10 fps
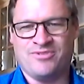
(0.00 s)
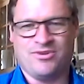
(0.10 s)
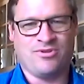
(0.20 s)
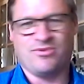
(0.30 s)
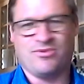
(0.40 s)

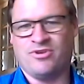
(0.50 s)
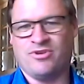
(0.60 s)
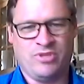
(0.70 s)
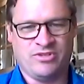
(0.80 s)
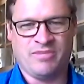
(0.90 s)
your
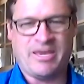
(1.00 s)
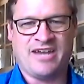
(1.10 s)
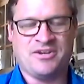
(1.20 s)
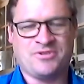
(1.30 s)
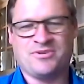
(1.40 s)
building
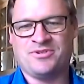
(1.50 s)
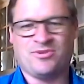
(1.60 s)
managers,